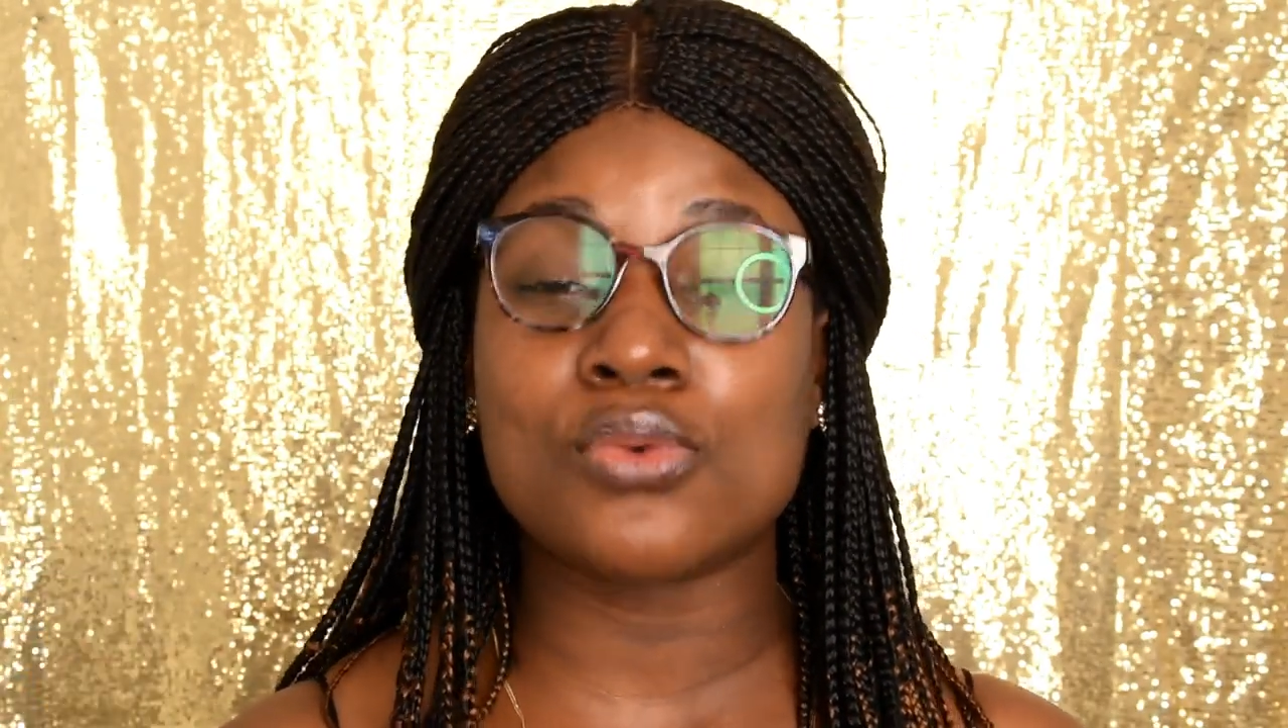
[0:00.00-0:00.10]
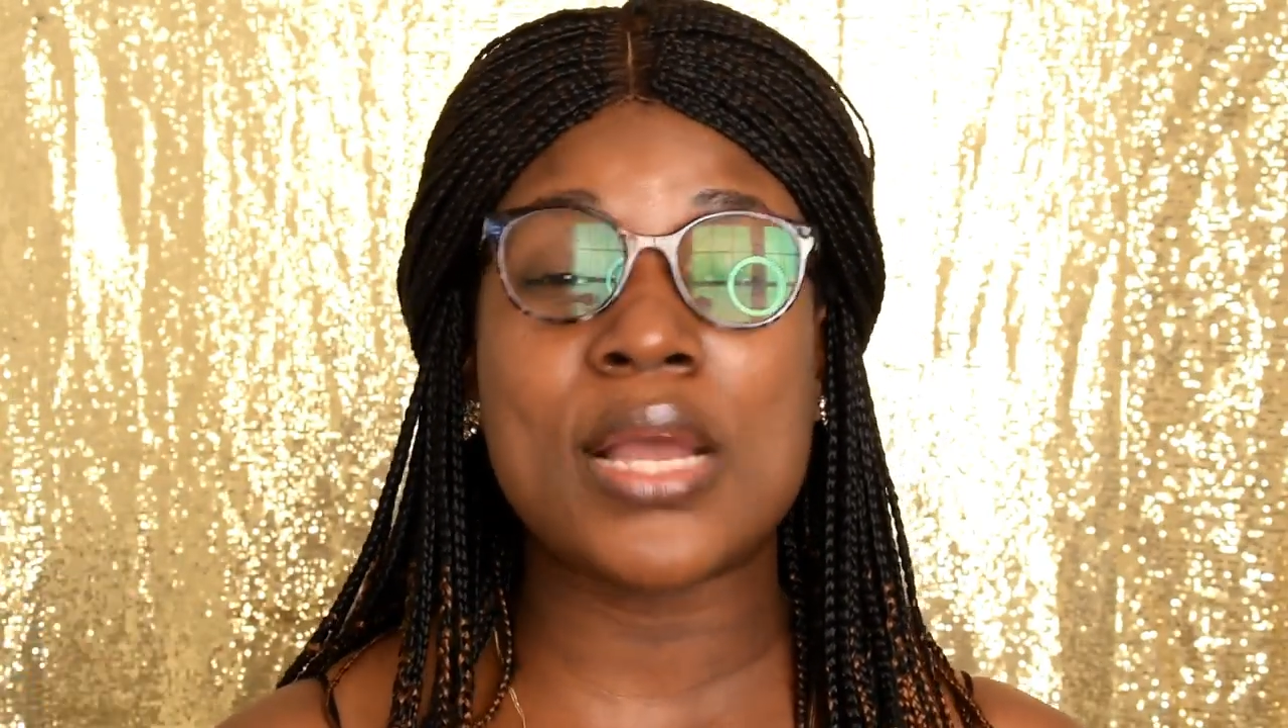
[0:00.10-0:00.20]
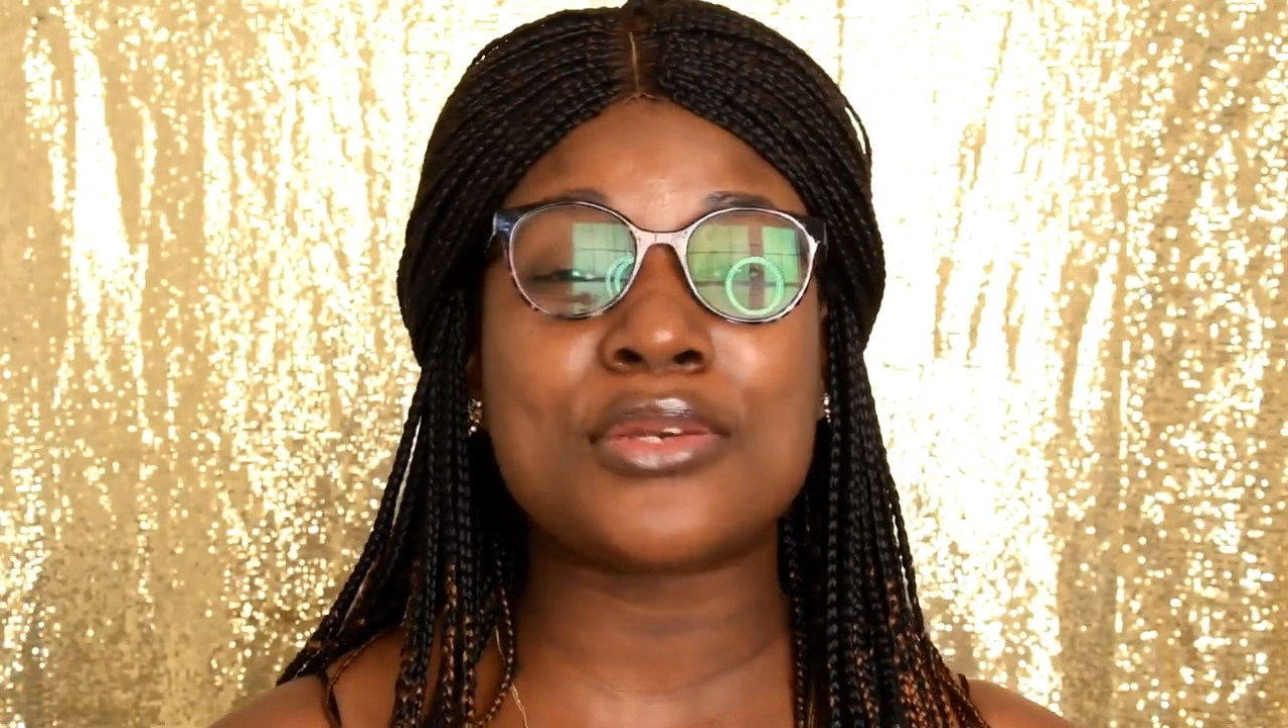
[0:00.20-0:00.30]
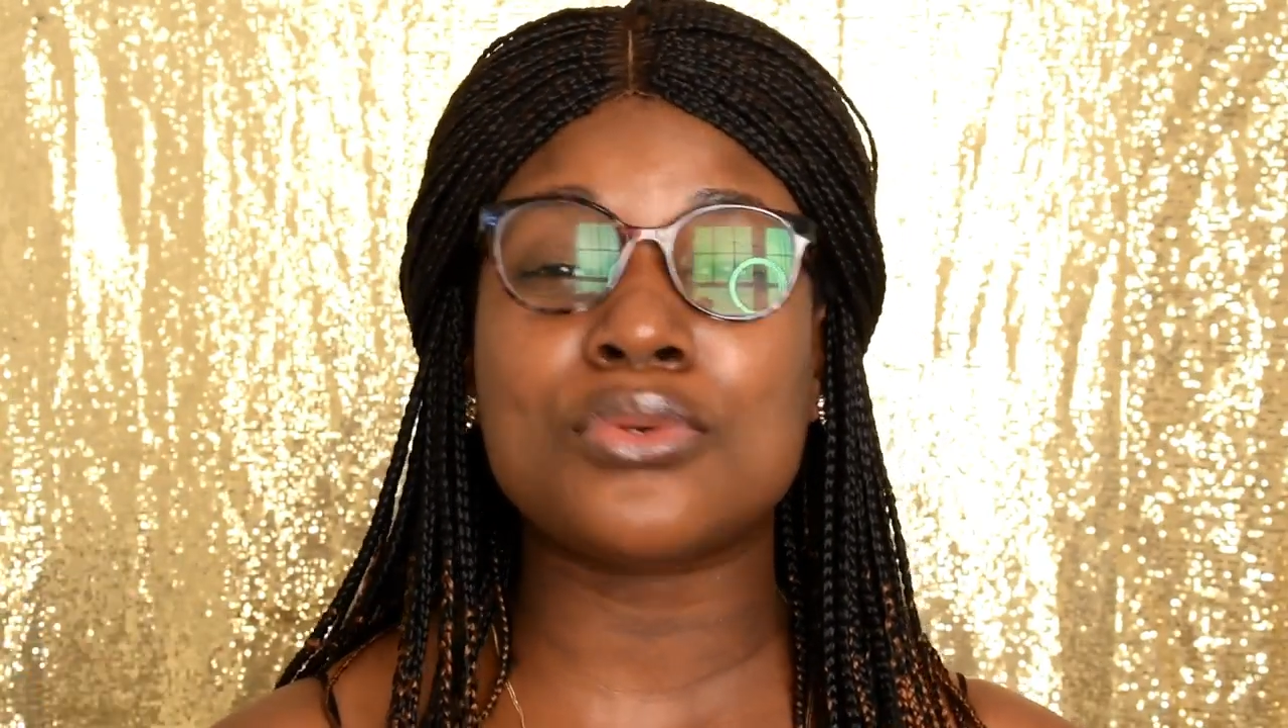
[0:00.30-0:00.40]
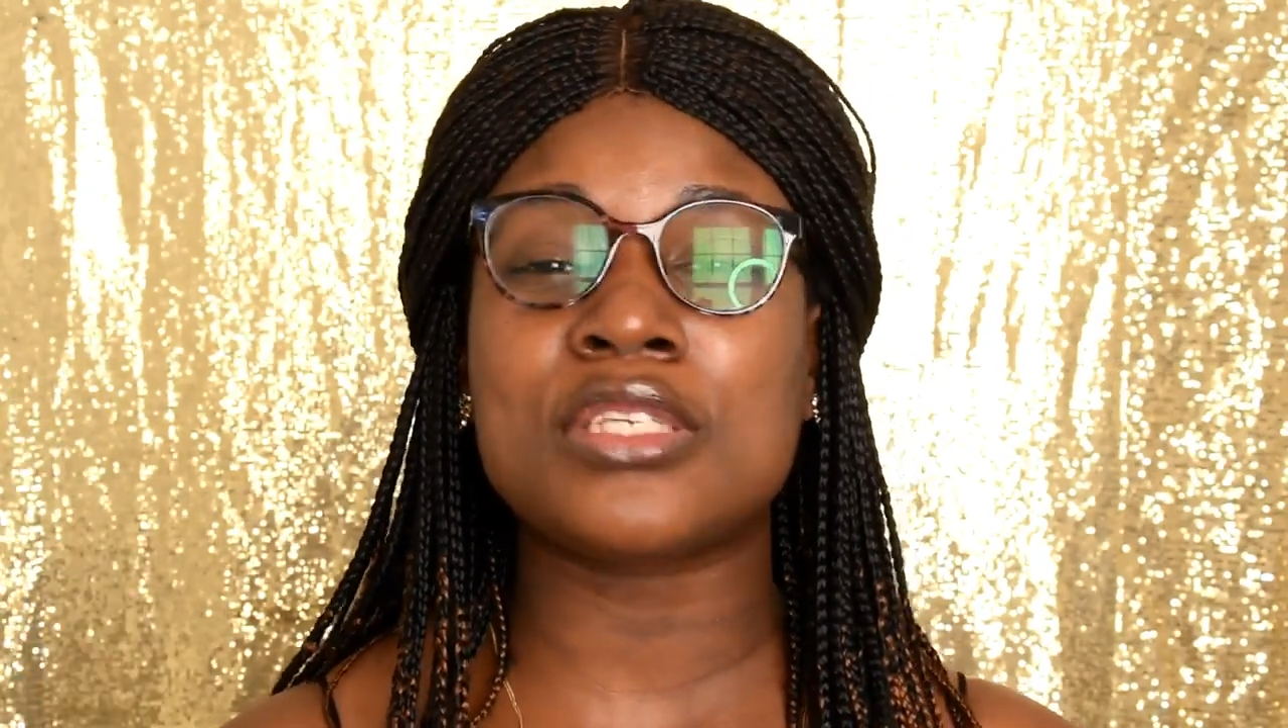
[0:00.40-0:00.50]
so
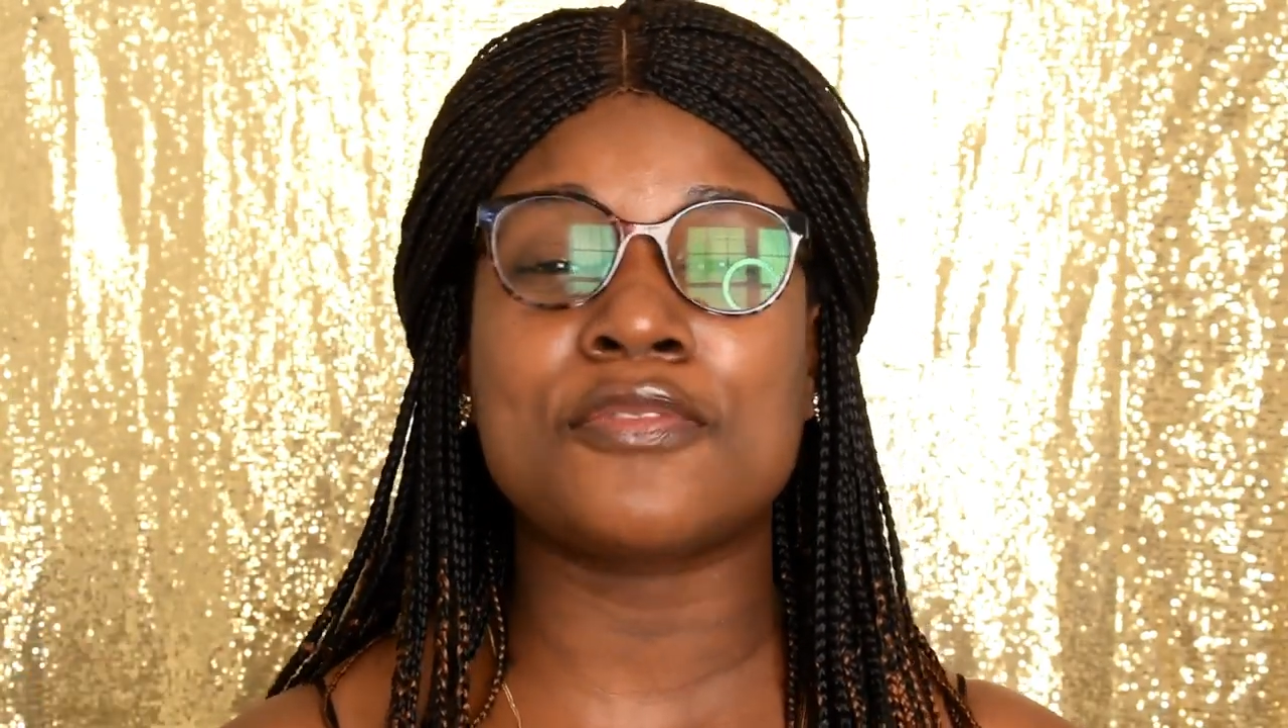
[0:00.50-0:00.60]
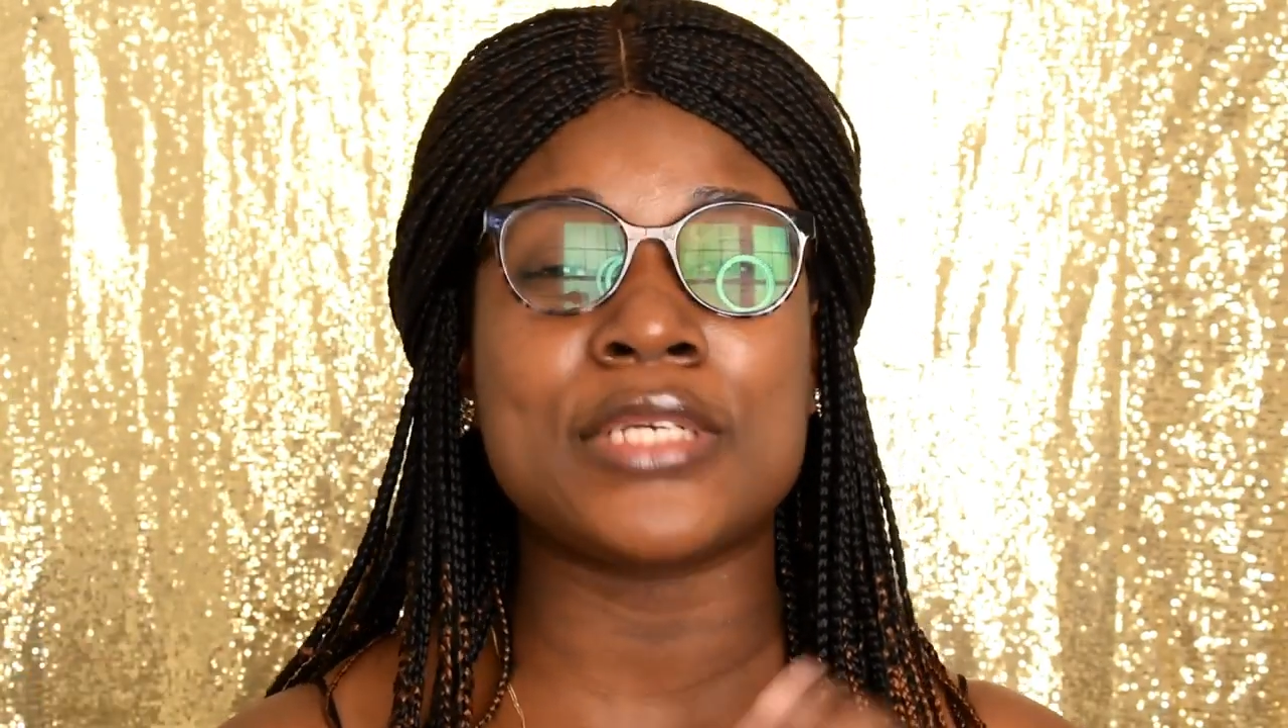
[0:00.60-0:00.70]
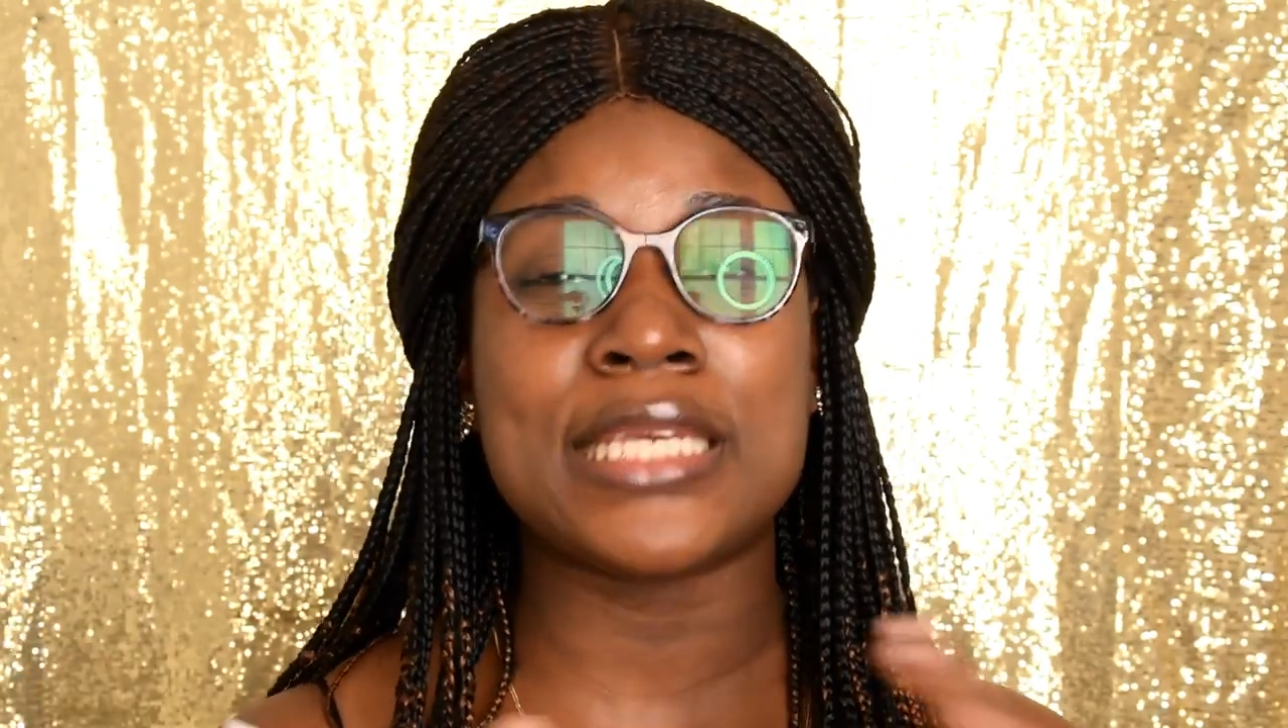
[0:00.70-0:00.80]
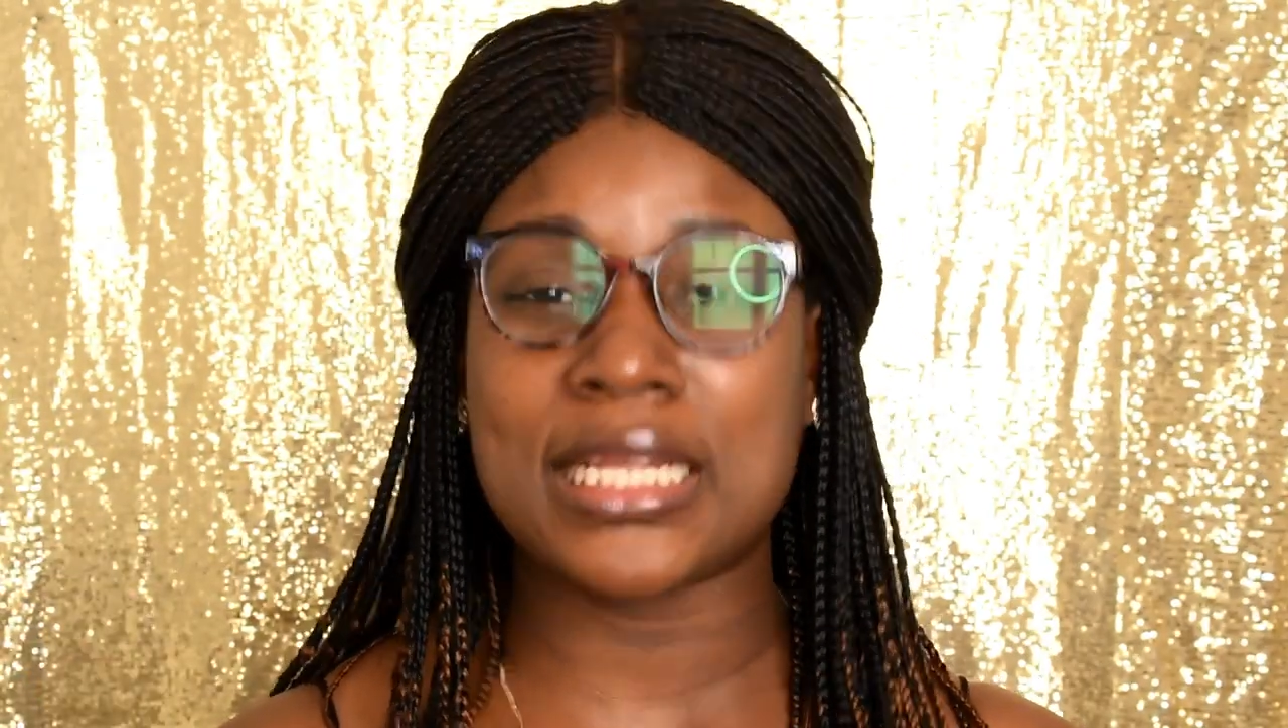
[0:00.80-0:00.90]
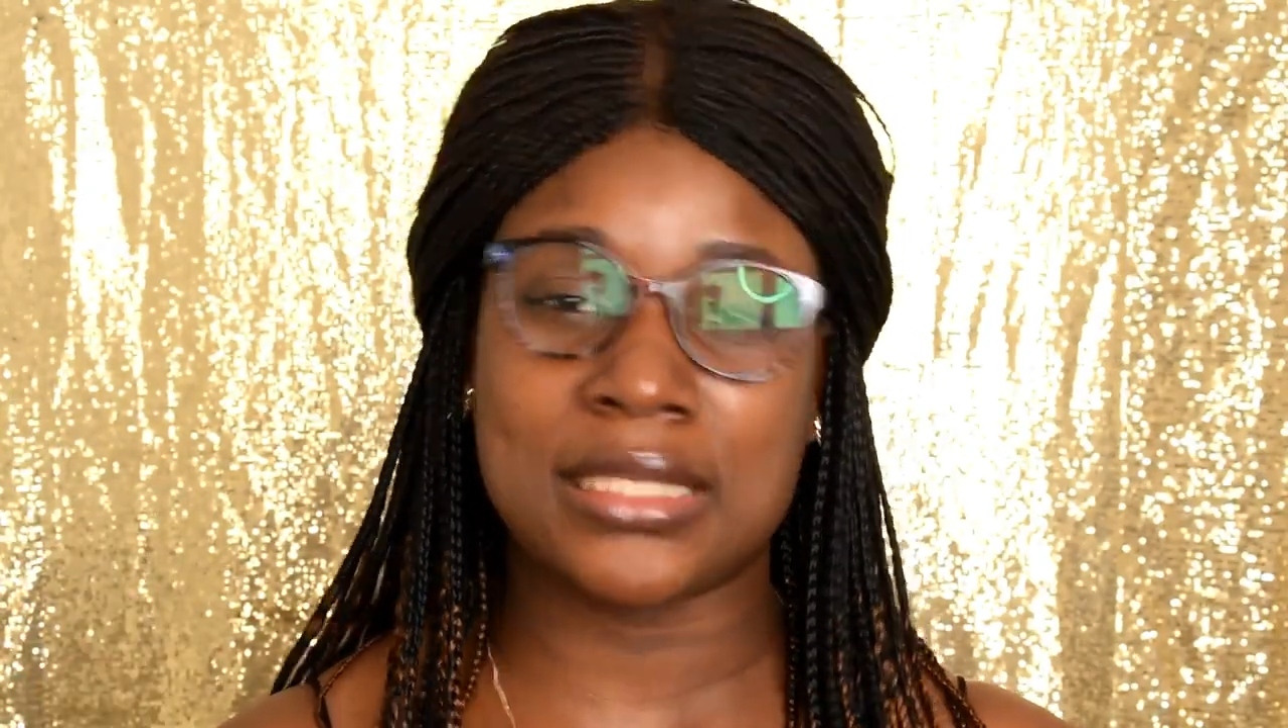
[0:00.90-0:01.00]
I don't
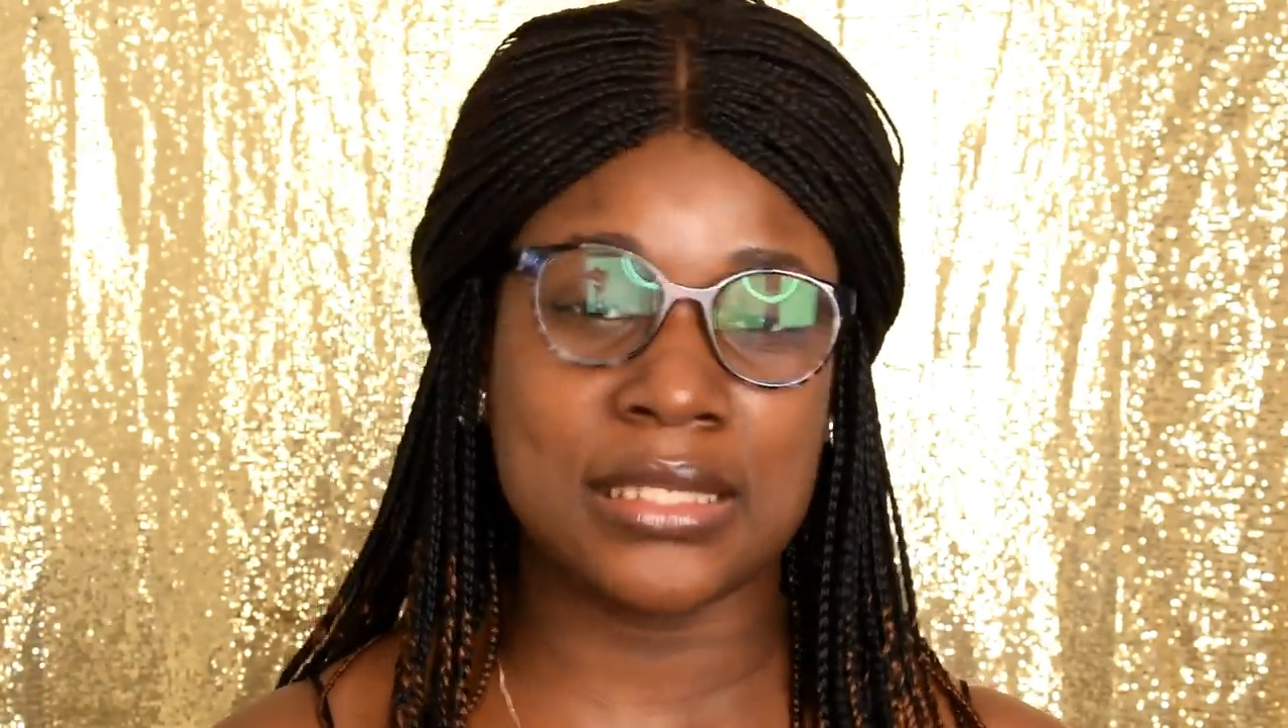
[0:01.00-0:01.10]
even get